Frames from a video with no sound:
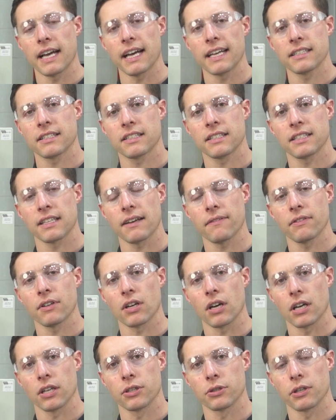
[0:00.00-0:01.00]

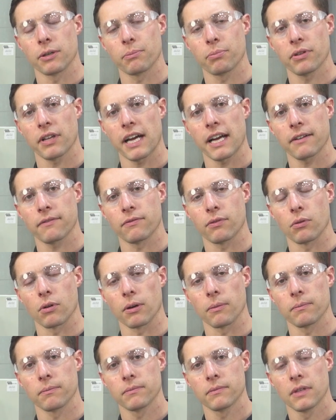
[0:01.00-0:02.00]
S700
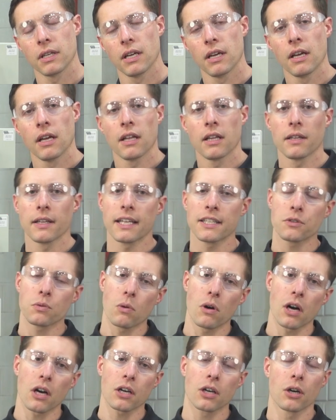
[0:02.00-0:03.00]
platform. Let's
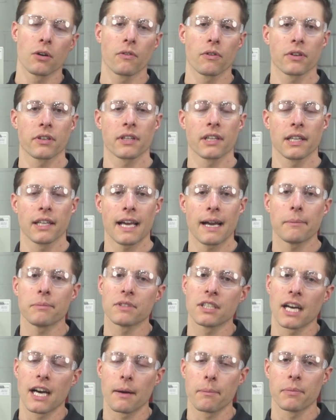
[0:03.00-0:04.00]
walk over to the
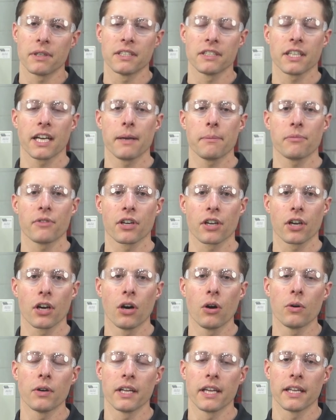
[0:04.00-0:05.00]
laptop and type the
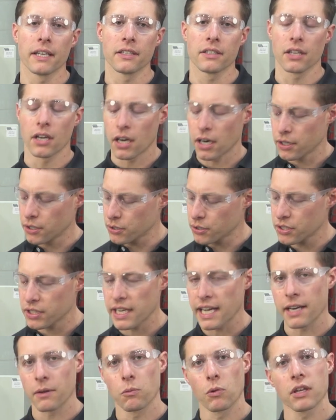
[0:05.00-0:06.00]
code in to
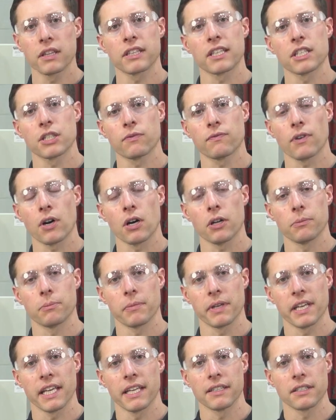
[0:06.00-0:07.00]
understand what this fault
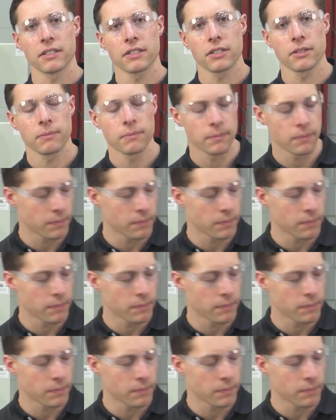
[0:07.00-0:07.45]
means.